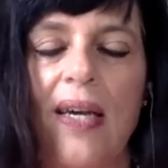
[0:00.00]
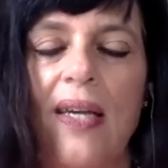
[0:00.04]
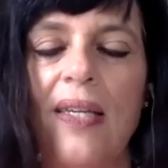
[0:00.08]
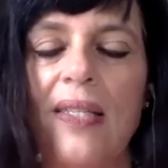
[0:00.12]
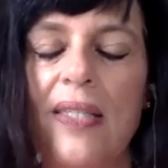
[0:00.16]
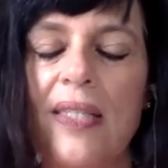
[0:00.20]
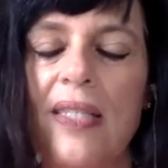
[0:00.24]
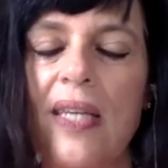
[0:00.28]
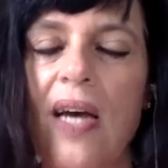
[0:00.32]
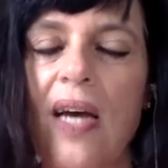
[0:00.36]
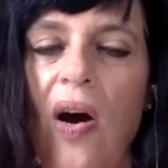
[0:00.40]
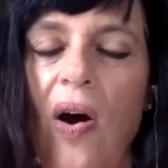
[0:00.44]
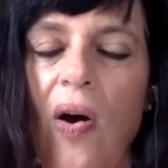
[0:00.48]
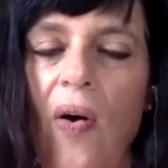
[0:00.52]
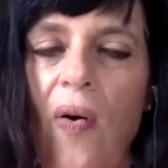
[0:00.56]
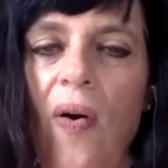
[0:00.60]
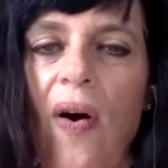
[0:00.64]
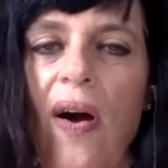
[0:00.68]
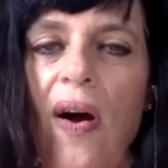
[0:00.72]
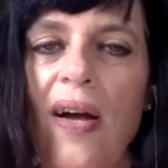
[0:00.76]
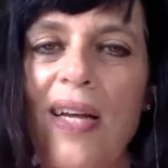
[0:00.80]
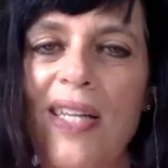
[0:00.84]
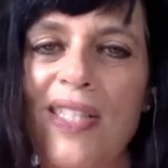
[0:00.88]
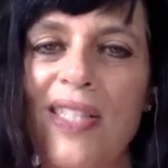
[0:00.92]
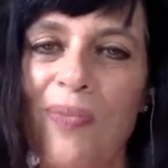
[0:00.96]
So
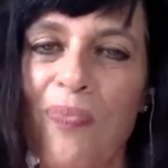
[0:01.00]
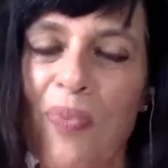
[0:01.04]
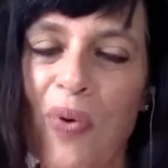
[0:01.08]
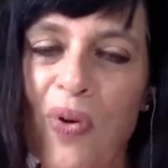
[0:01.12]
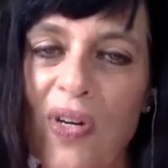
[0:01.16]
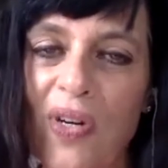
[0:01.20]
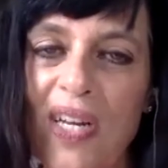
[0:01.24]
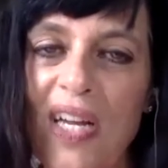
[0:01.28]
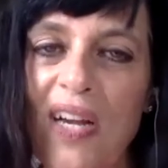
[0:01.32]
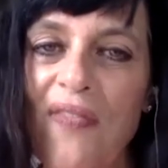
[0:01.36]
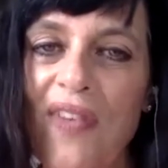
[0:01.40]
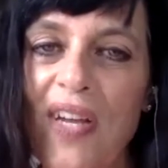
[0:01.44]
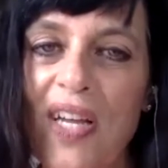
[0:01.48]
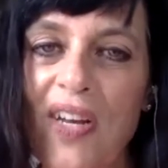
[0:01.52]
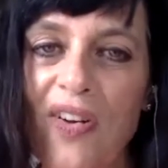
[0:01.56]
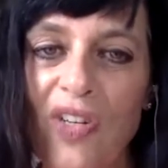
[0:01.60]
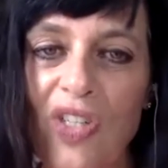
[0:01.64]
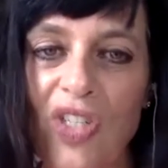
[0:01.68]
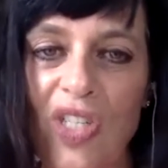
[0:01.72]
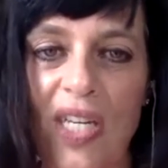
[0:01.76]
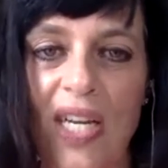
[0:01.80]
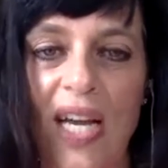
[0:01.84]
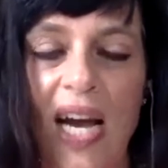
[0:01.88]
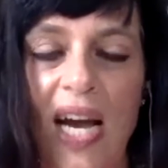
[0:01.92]
it's important to have energy.